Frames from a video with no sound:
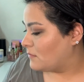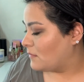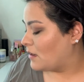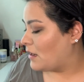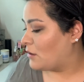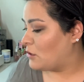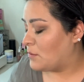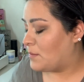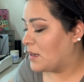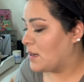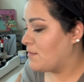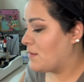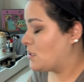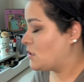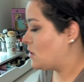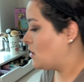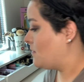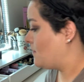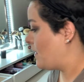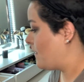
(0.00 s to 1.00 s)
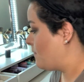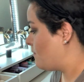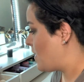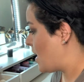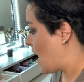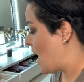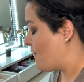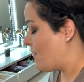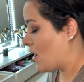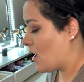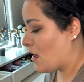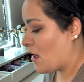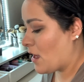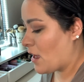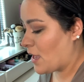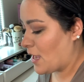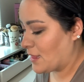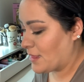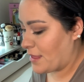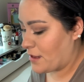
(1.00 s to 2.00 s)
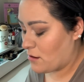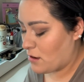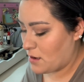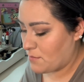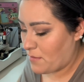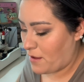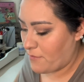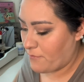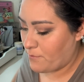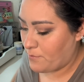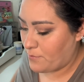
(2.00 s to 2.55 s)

Nobody mentioned me having a highlighter